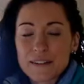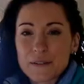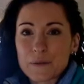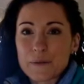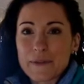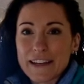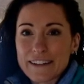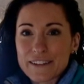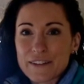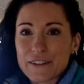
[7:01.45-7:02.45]
So we made
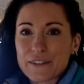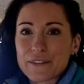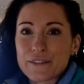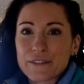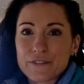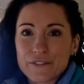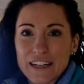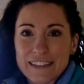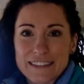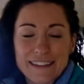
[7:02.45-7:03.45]
it to
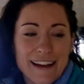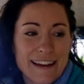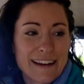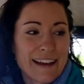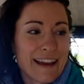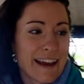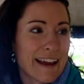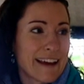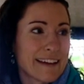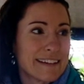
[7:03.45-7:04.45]
Ricketts Glen
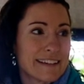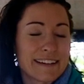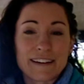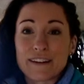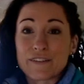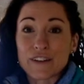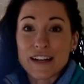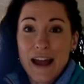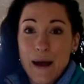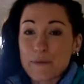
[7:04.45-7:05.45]
and uh, very
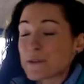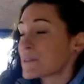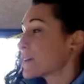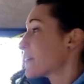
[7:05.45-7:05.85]
happy with our